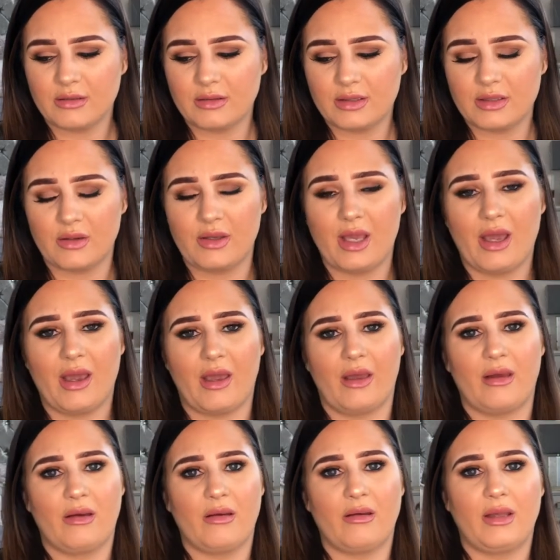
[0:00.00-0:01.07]
So yeah,
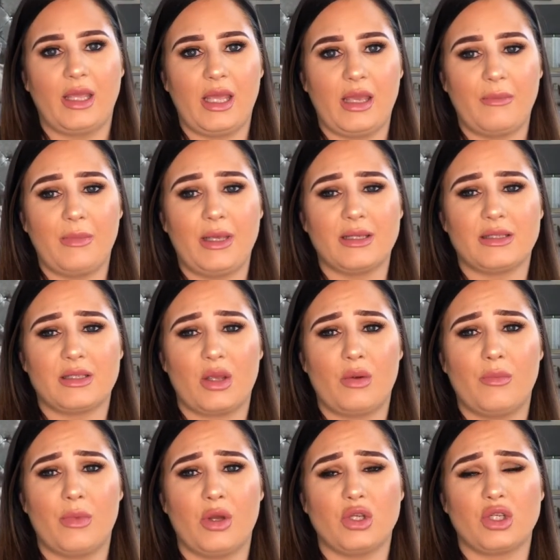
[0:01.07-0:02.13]
it means so
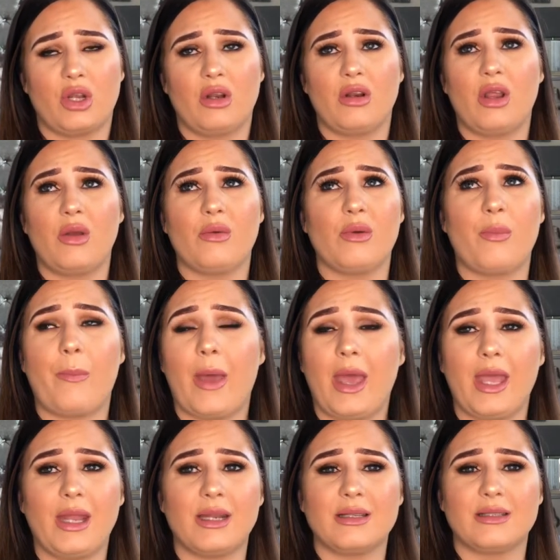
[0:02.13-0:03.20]
much. I know the
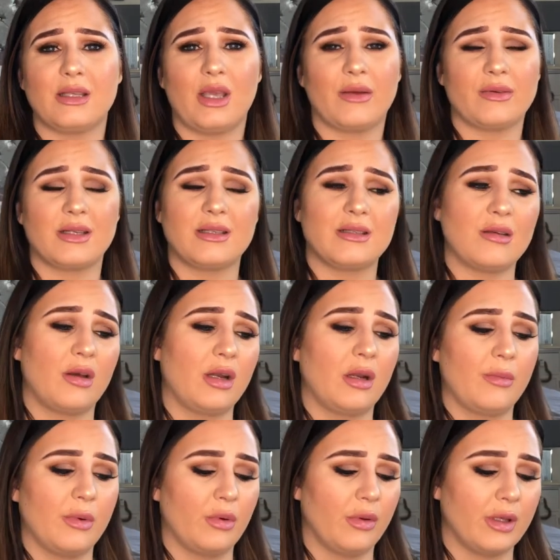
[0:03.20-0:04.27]
pain is that you have to sign
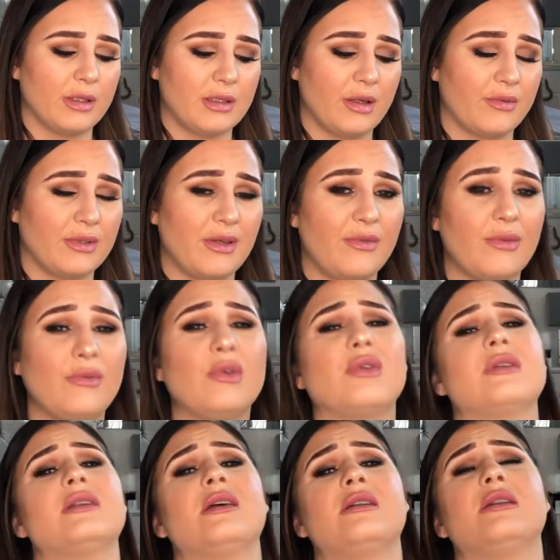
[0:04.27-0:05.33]
up and all that stuff, so if you've
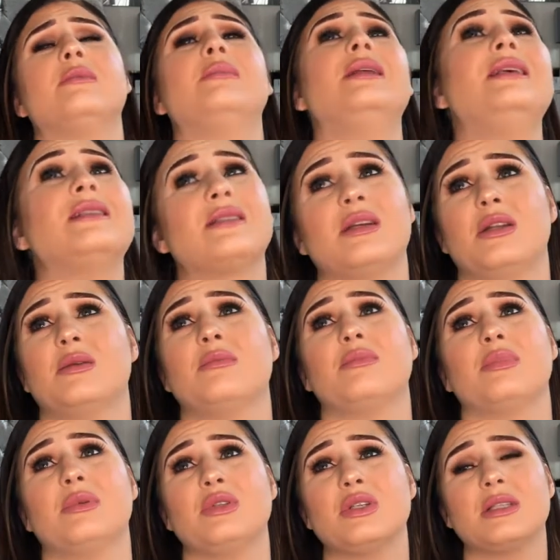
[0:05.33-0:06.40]
not signed up, please sign up
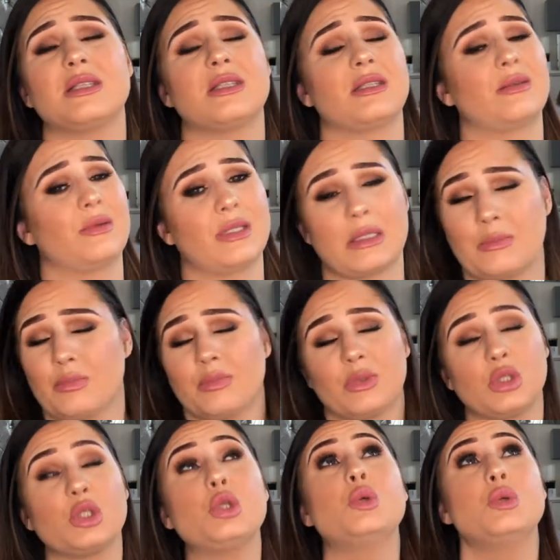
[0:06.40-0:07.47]
just
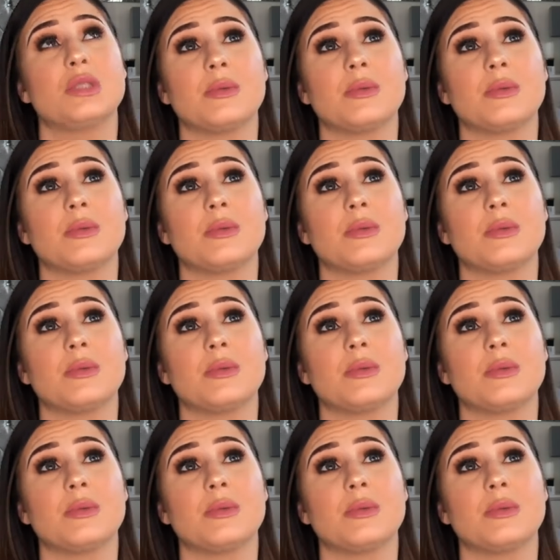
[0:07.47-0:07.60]
to